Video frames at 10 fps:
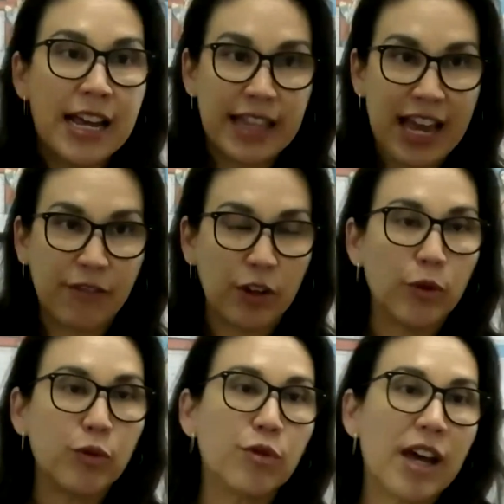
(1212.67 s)
They have to go
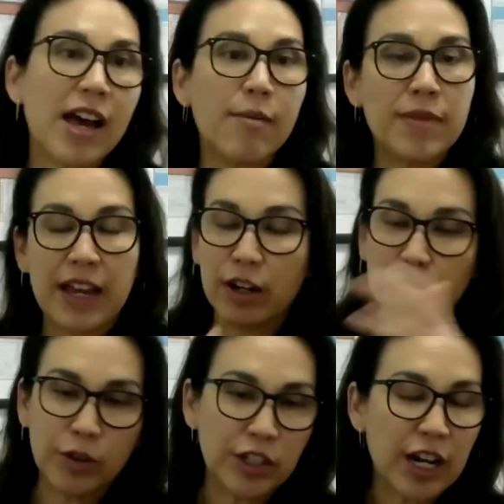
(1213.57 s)
through them. They
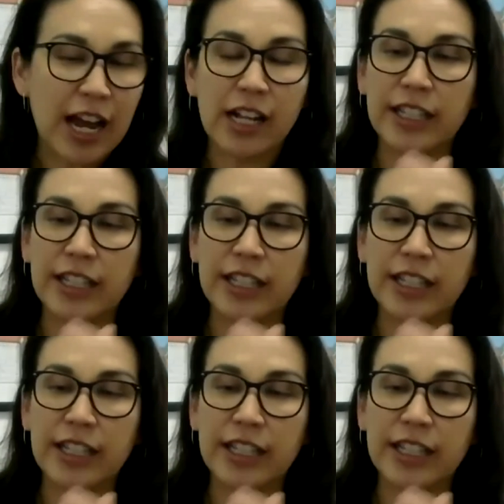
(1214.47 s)
interview the child,